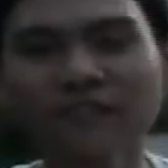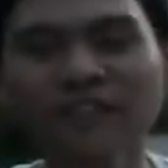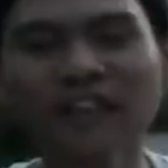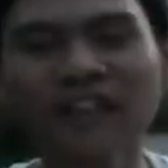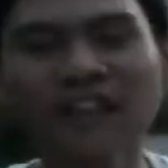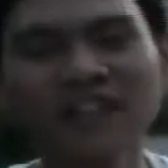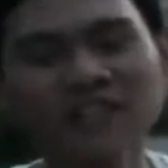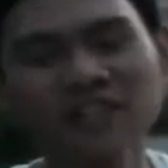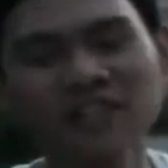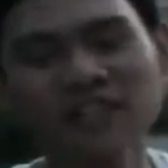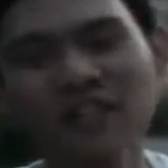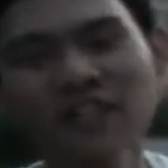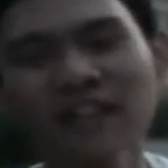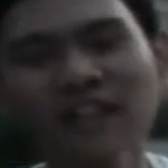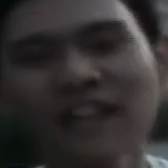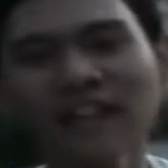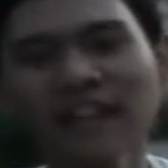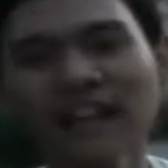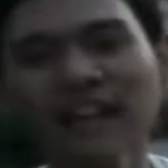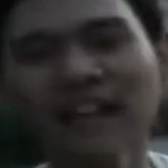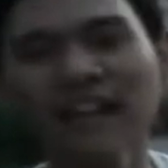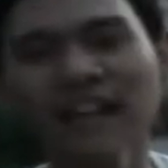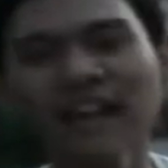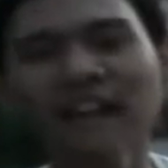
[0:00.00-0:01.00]
to the
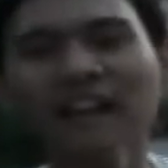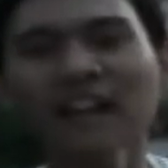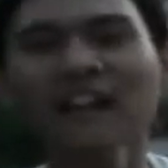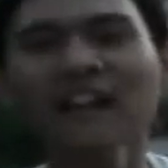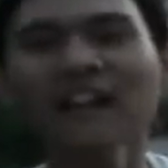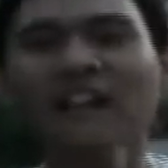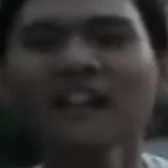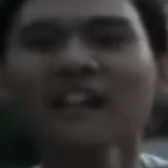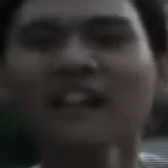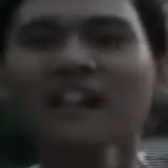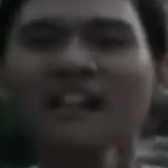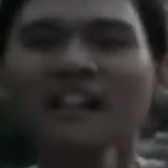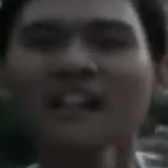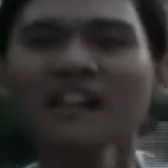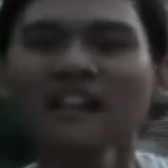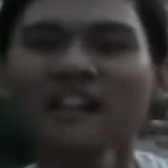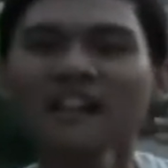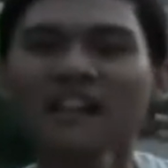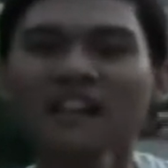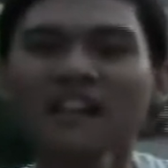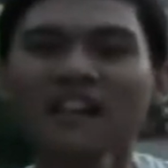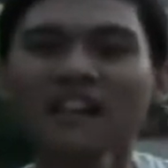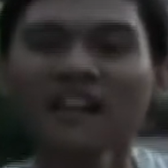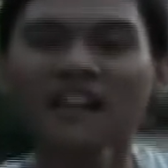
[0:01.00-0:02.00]
historical
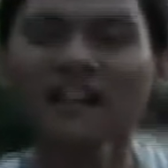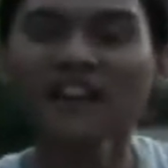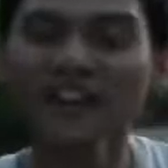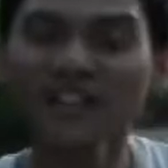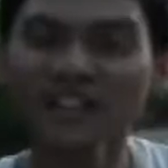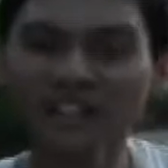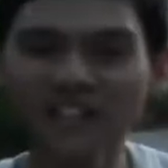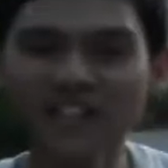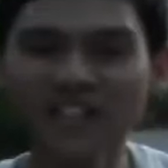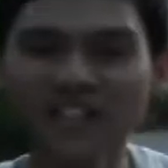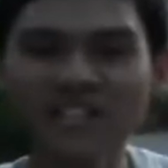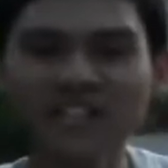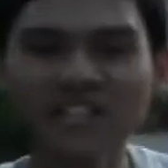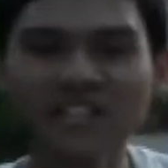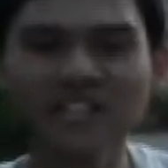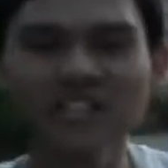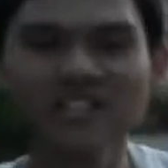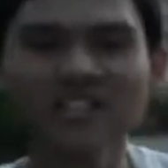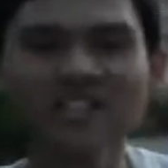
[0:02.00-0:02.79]
heritage